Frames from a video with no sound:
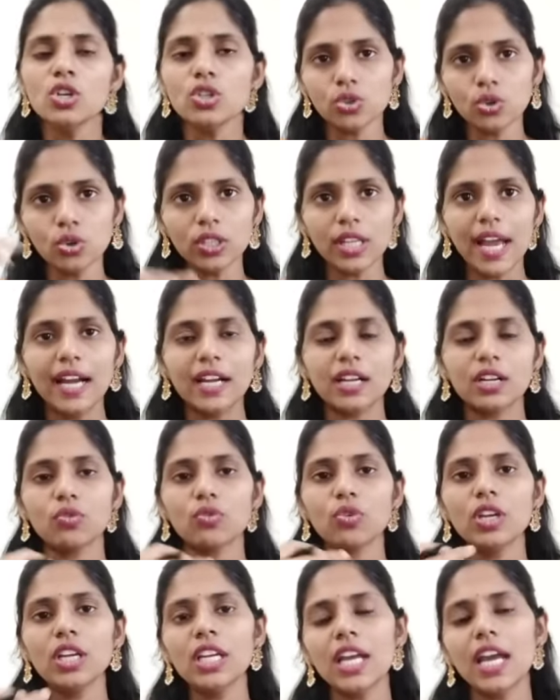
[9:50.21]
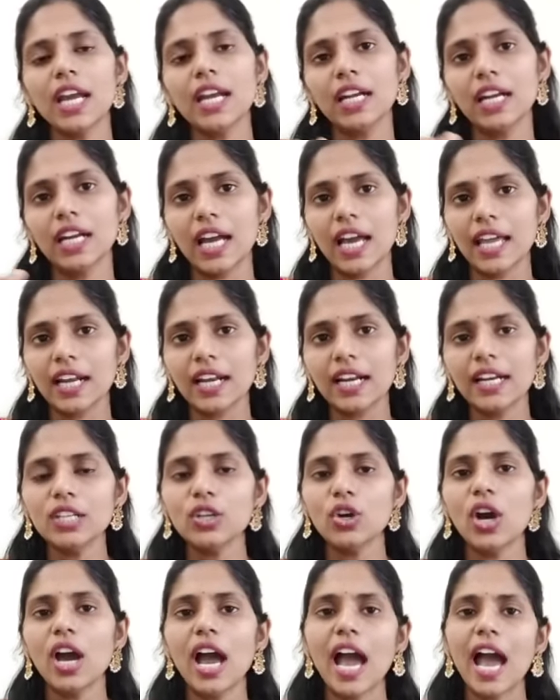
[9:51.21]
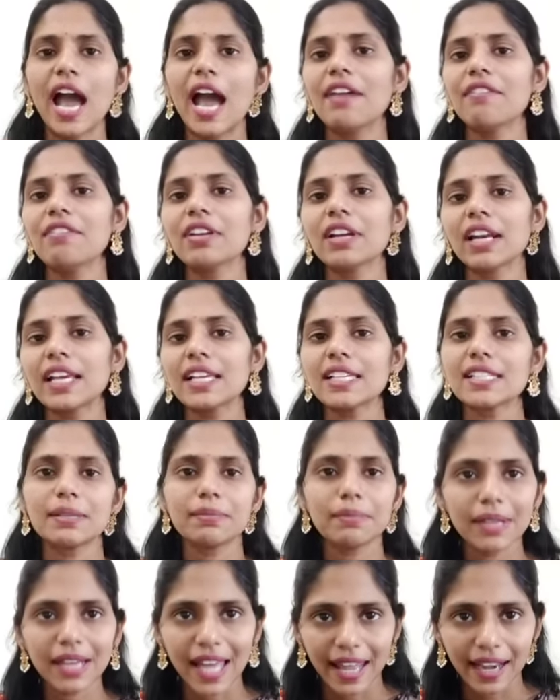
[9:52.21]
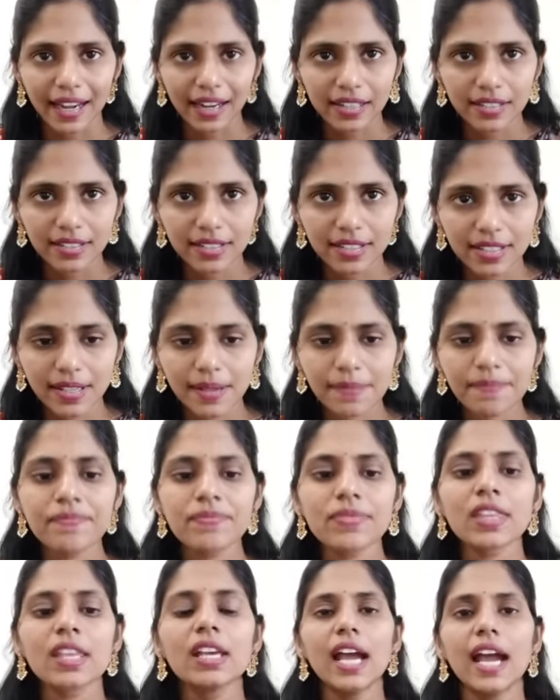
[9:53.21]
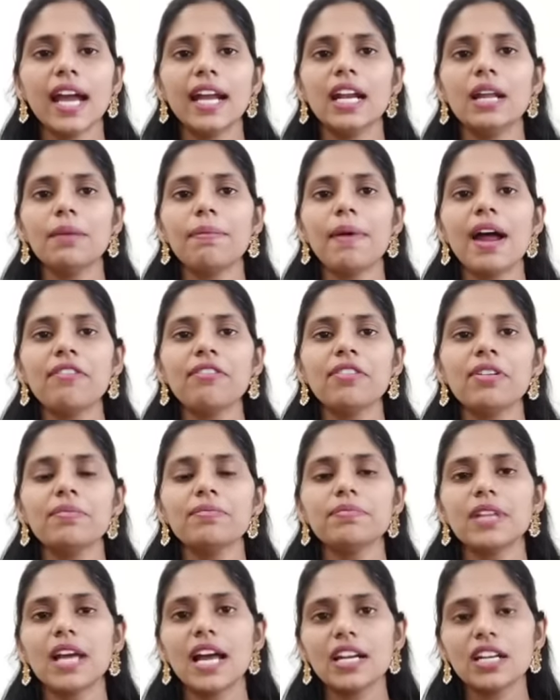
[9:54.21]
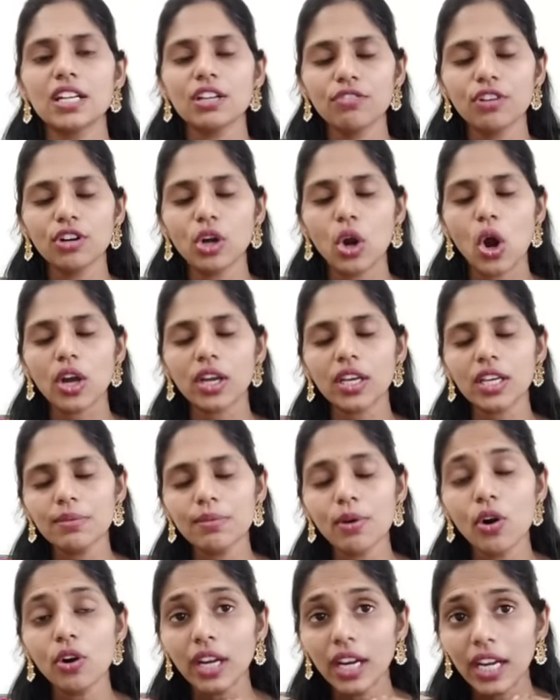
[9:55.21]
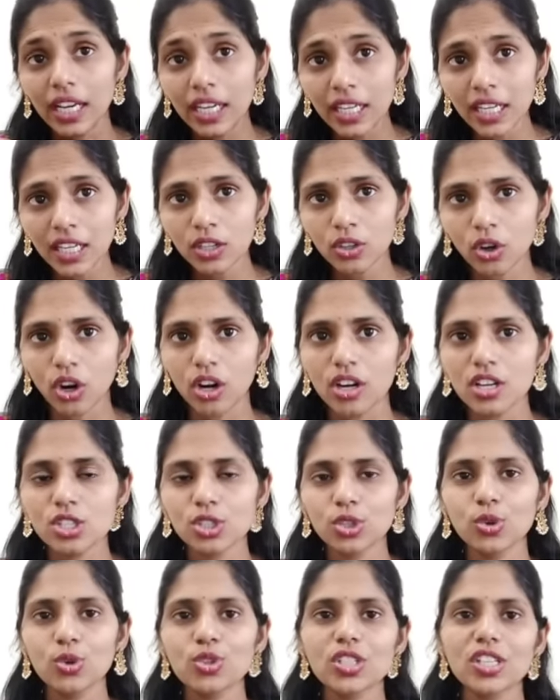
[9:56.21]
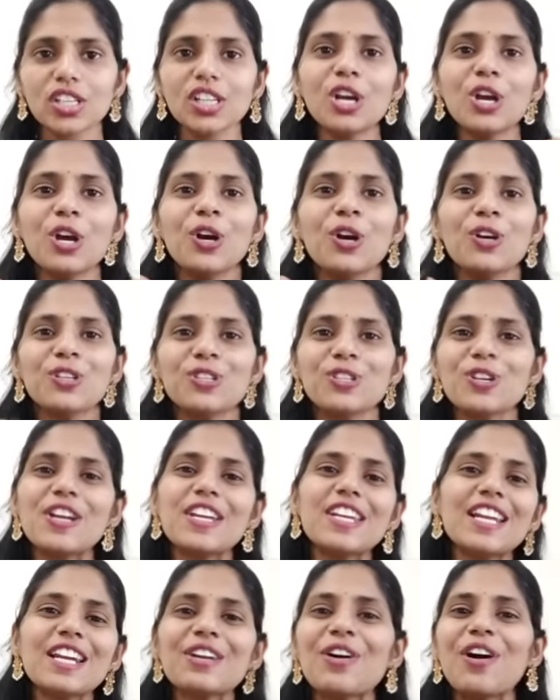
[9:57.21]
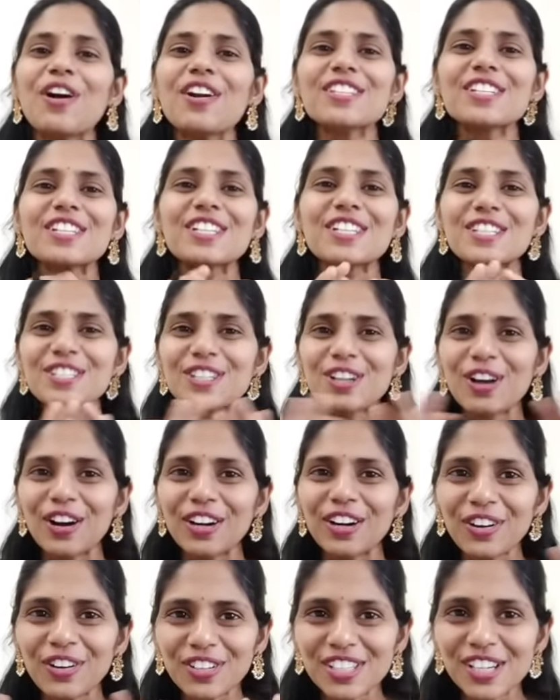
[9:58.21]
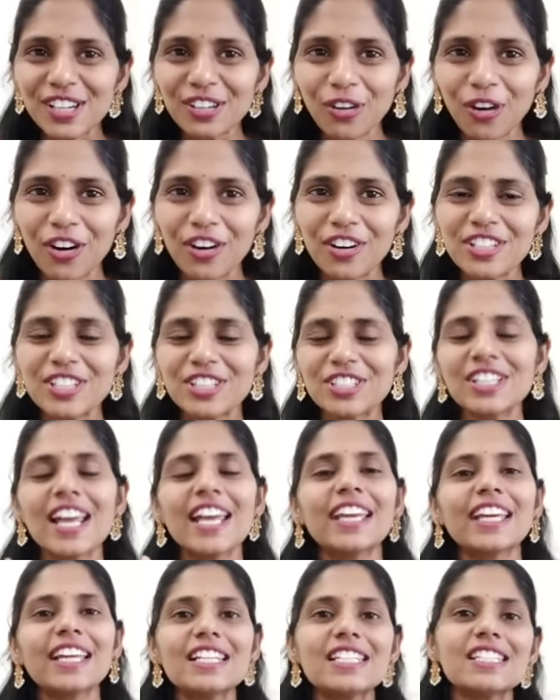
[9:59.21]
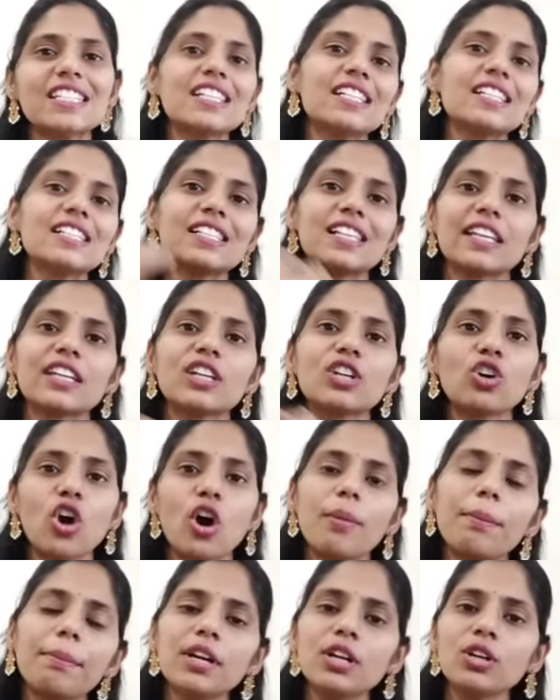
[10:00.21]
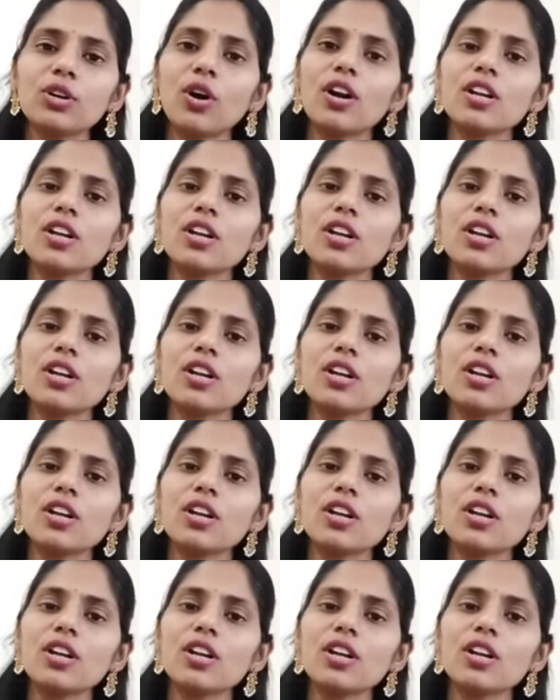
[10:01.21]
So that we and Ireland they are having like similarities. And apart from that, if you're talking about Indian constitution, so Indian constitution is not original constitution. I can say it is like a copied